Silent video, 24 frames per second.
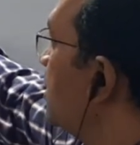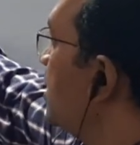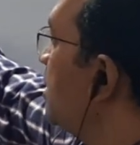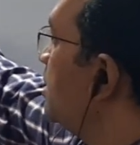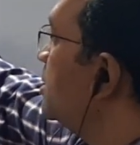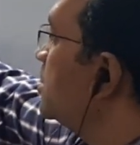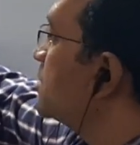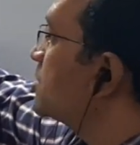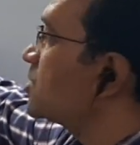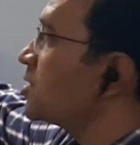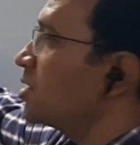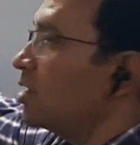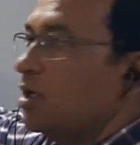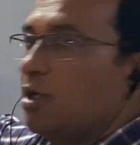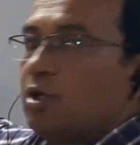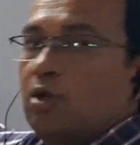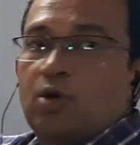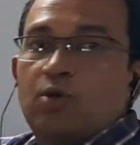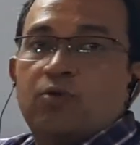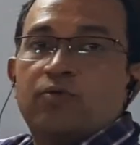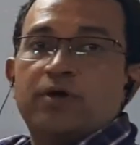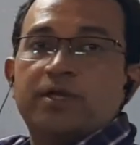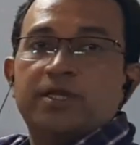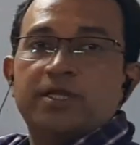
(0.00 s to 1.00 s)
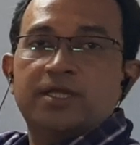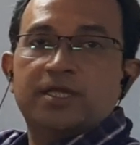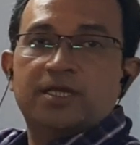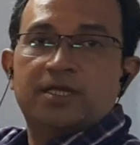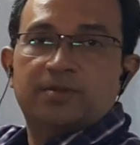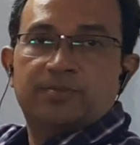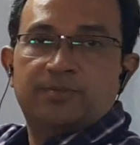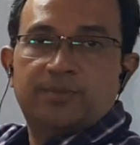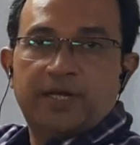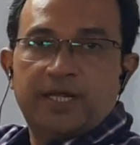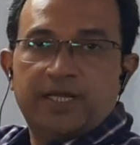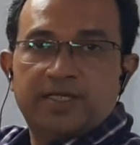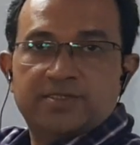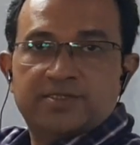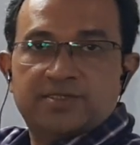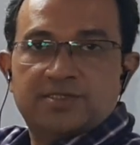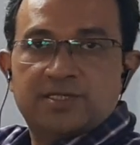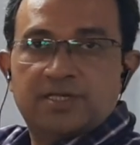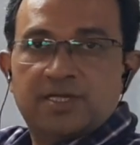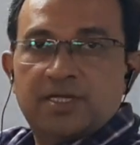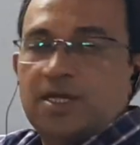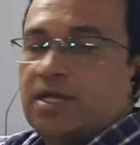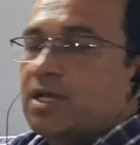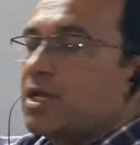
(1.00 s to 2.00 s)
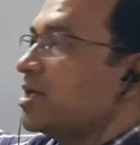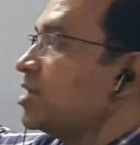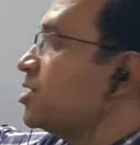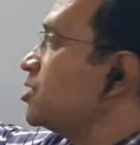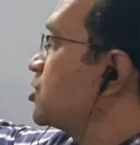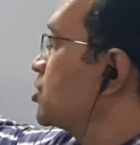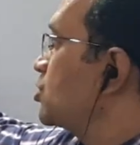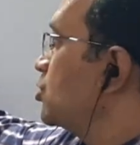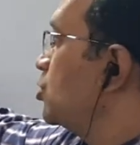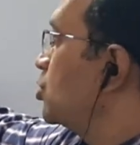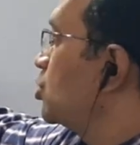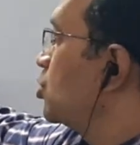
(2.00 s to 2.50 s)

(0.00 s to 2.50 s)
minus lower year price. So